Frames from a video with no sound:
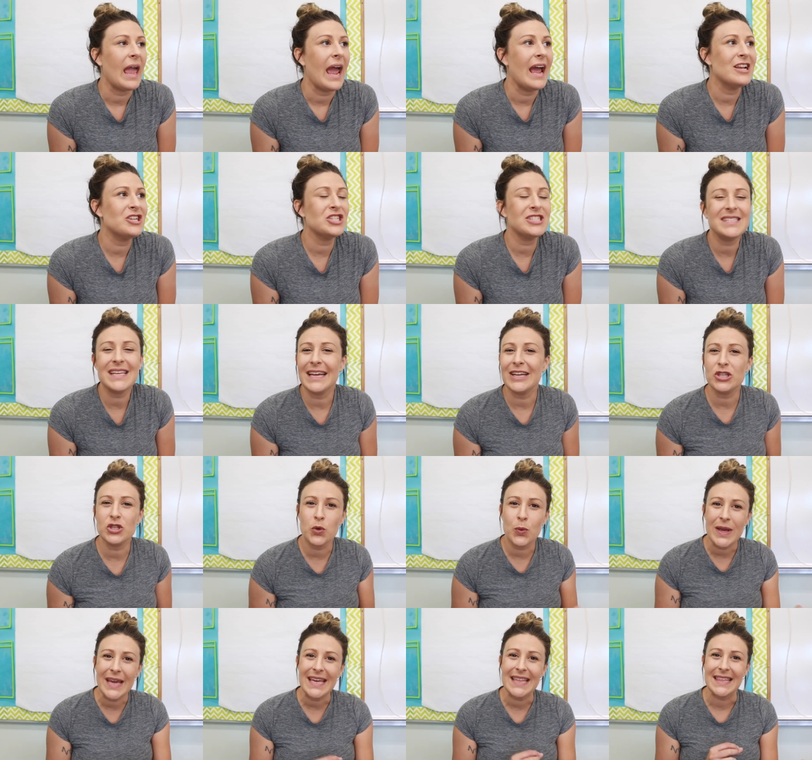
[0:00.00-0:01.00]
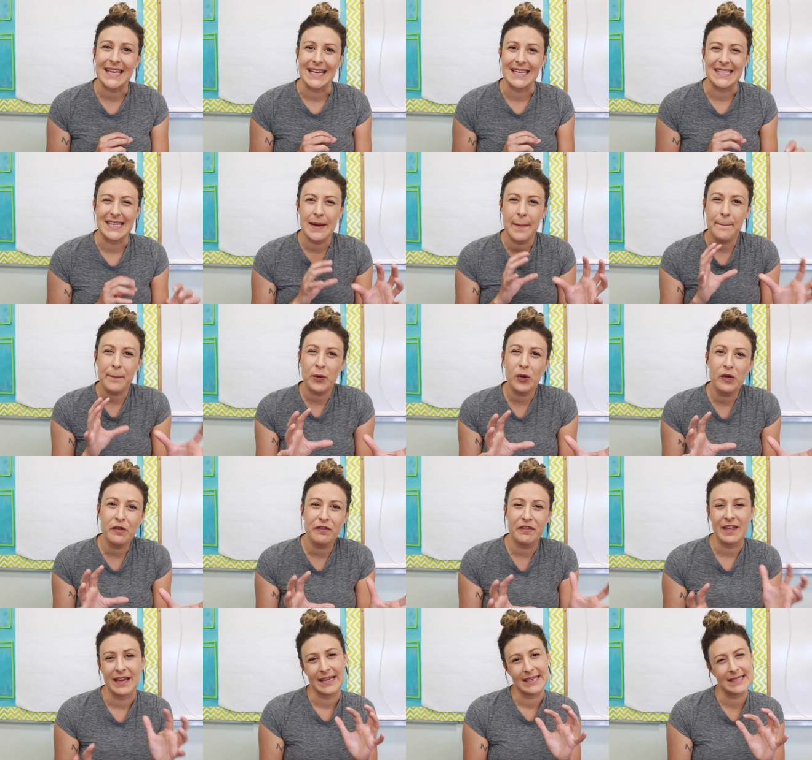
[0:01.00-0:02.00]
and just like tweak things and
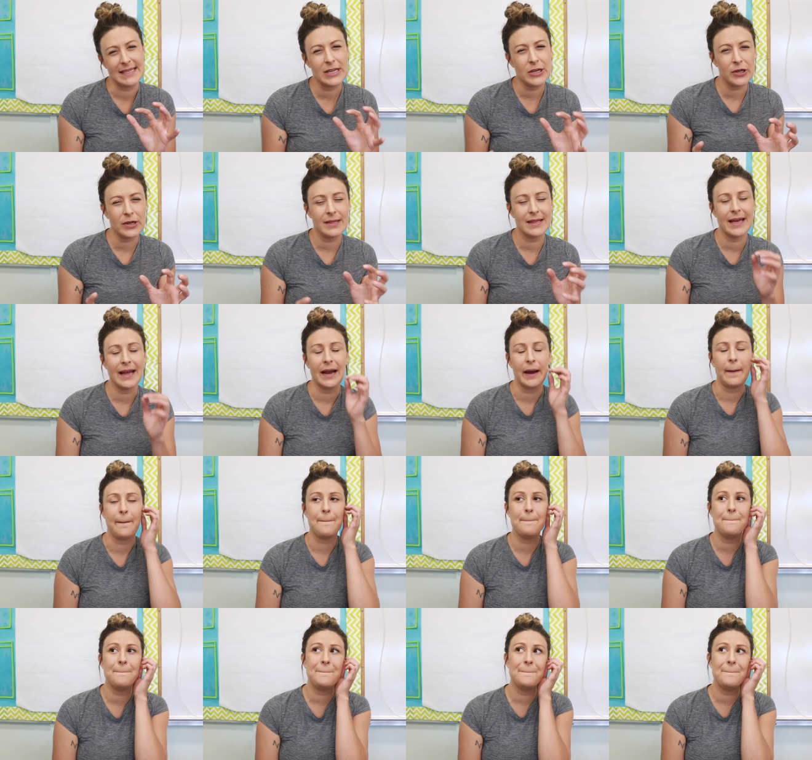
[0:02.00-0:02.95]
improve things here and there.